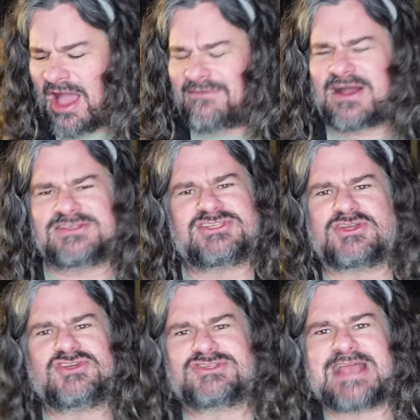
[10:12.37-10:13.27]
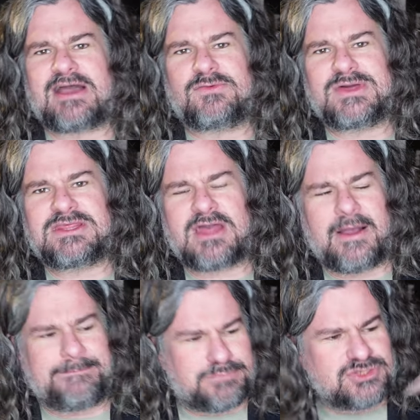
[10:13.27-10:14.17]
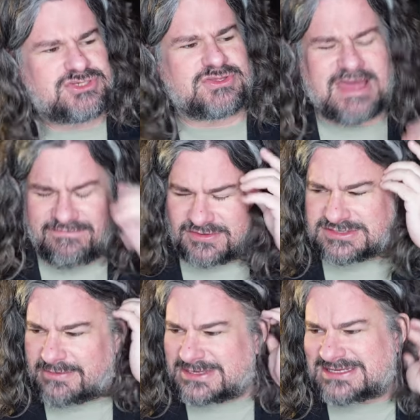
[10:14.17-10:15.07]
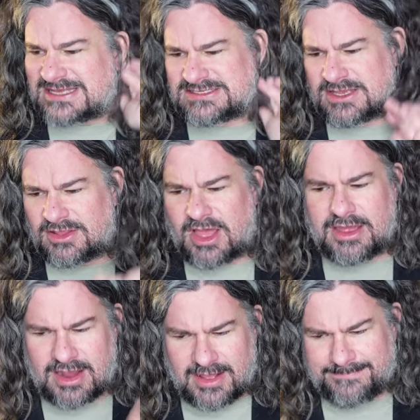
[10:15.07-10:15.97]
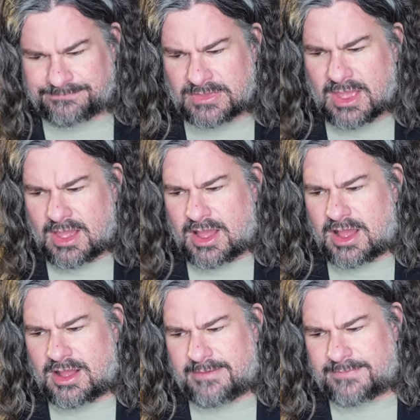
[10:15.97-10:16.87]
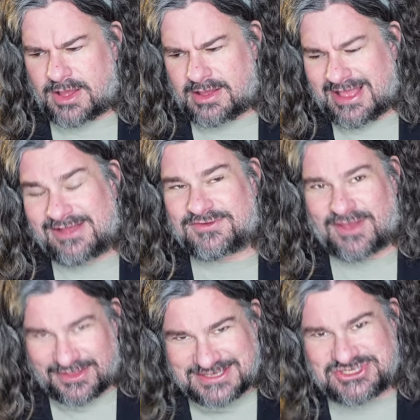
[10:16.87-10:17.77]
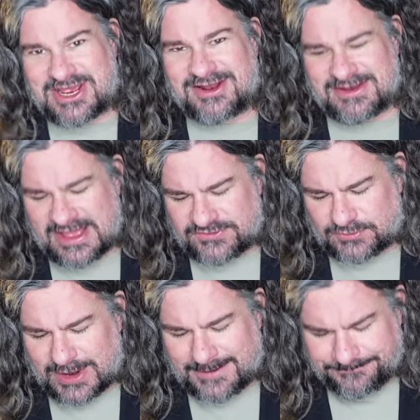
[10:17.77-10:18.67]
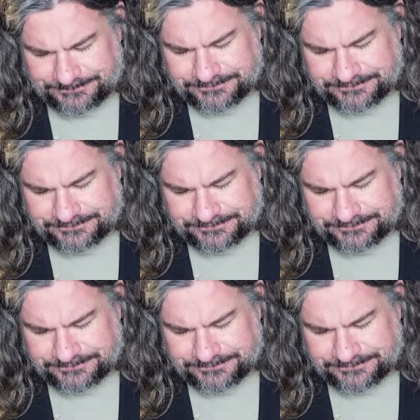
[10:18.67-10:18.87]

I've gotten so used now with Bluetooth headphones that I've been testing a lot on this channel and elsewhere,